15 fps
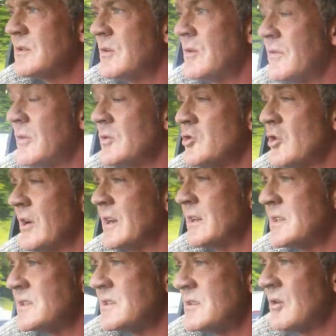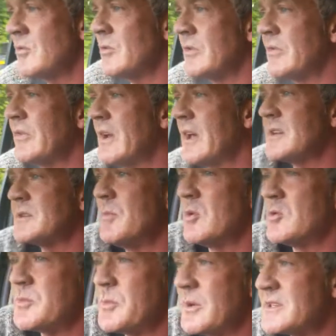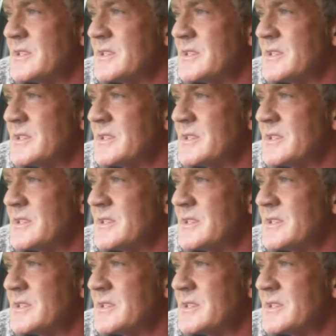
If your training does not reflect multiple